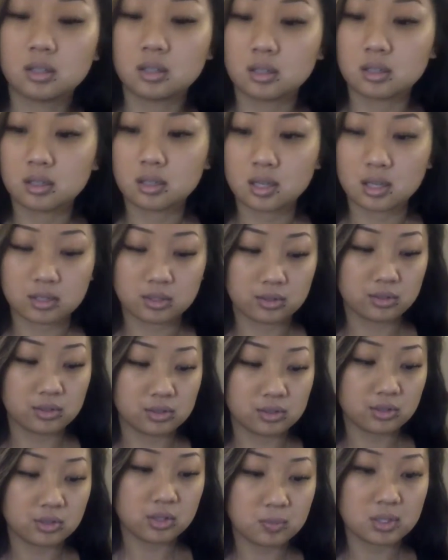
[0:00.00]
Yeah, so there's
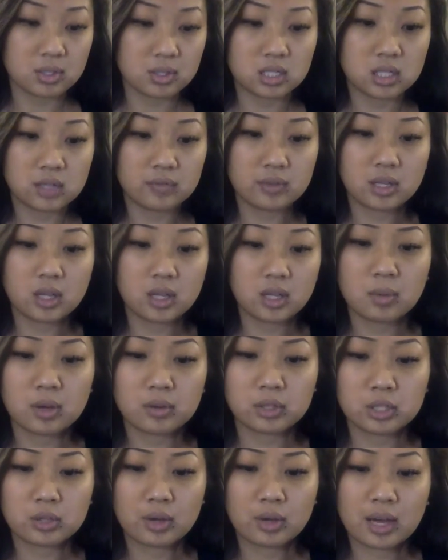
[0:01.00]
no specific amount that
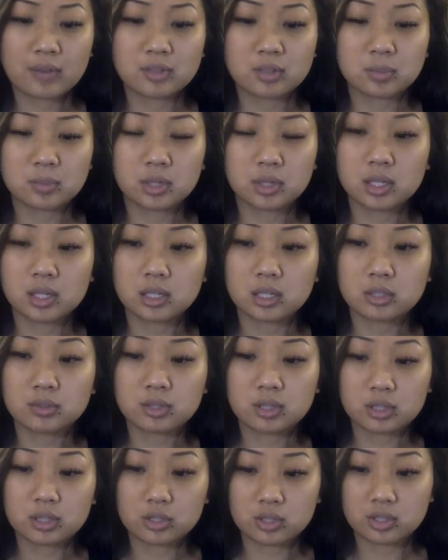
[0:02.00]
you have to put in. You
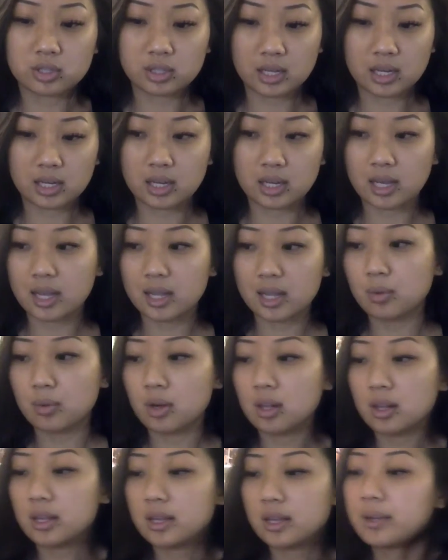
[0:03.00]
can just kind of eyeball
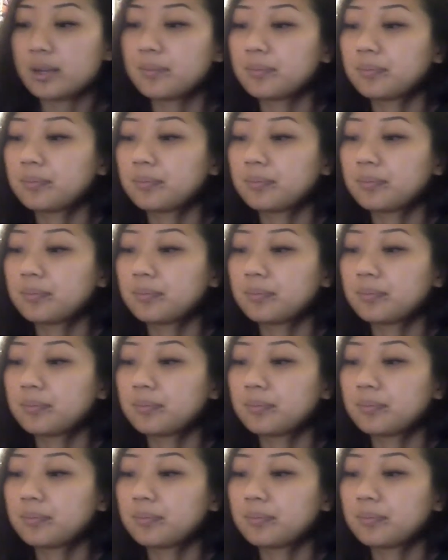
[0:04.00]
it.